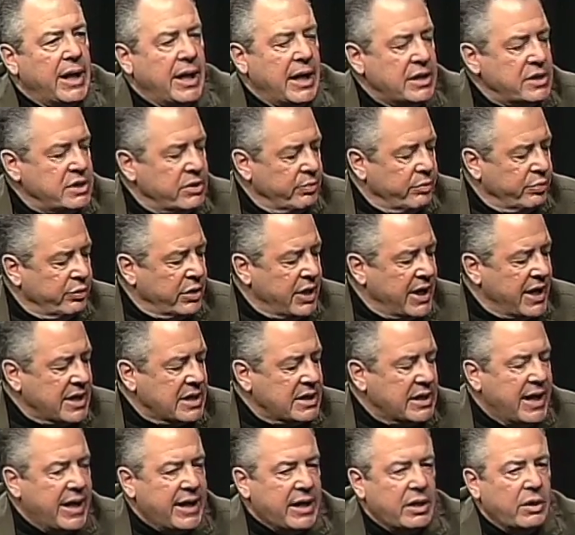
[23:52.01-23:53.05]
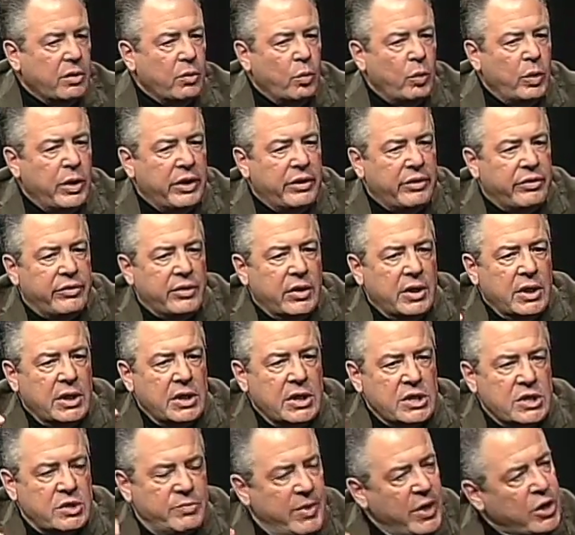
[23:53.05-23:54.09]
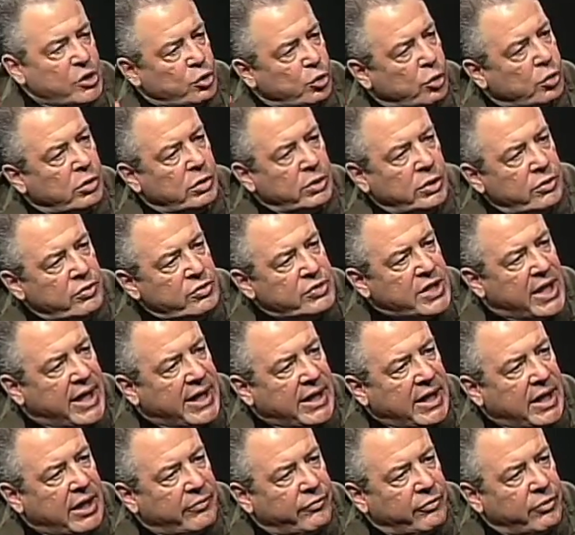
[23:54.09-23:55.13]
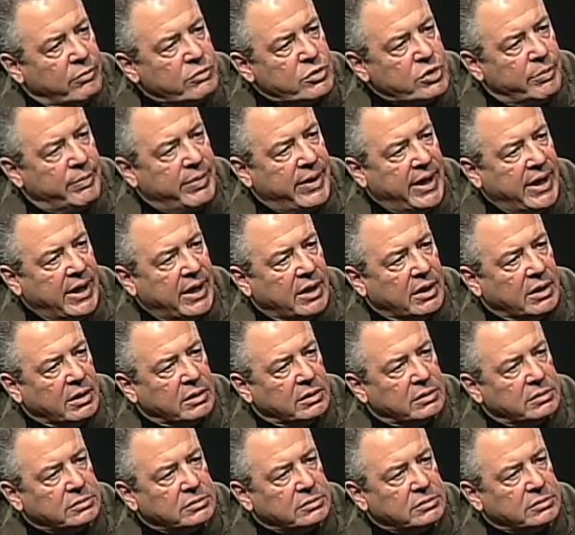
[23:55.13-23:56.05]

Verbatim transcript: and it's impregnated with special glues I get from Japan.